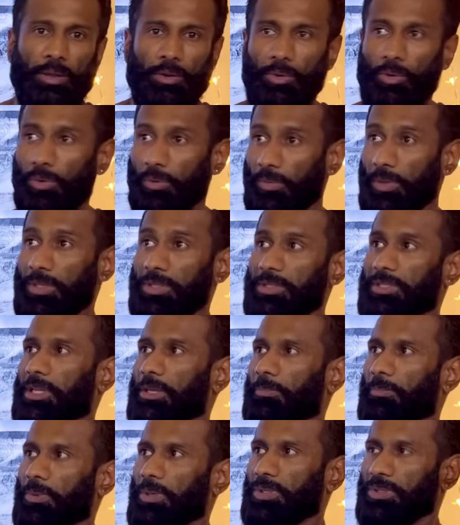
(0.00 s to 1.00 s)
Always
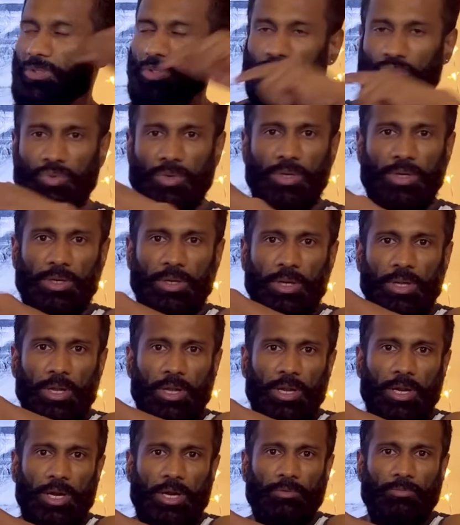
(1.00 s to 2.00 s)
keep wrist straight,
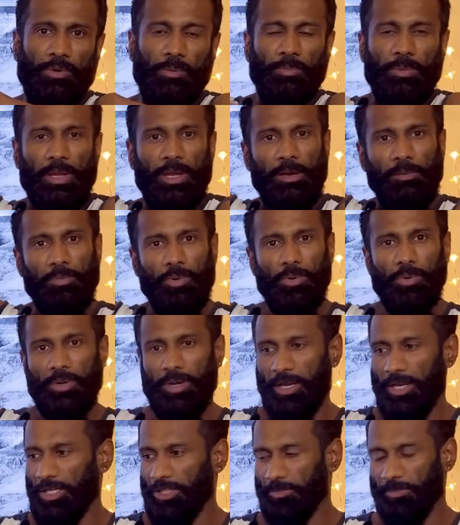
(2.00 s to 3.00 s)
and from the elbow
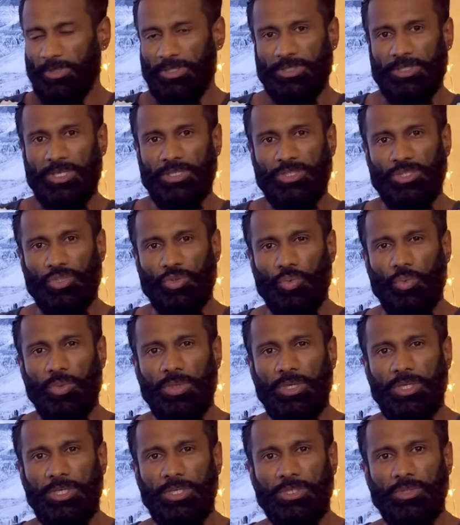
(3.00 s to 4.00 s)
as much as
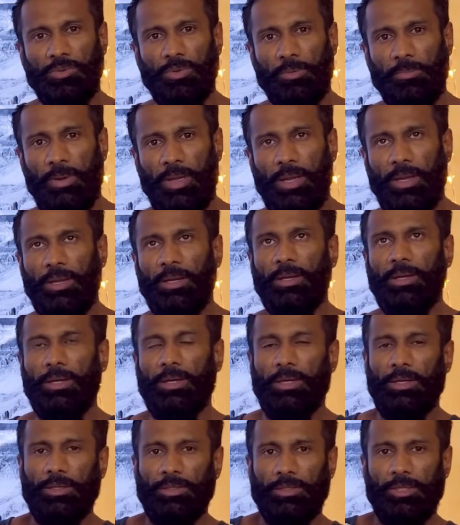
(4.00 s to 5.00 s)
squeeze your back,
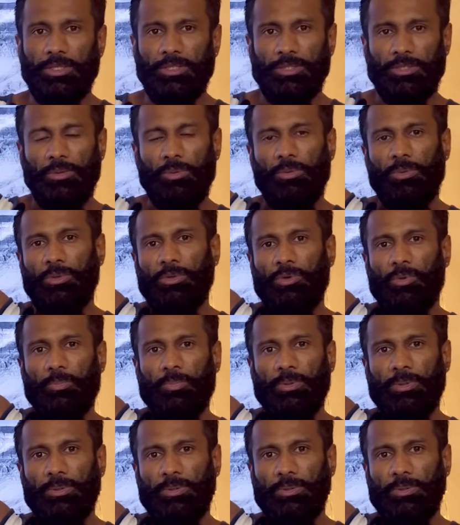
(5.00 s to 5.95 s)
then slowly open.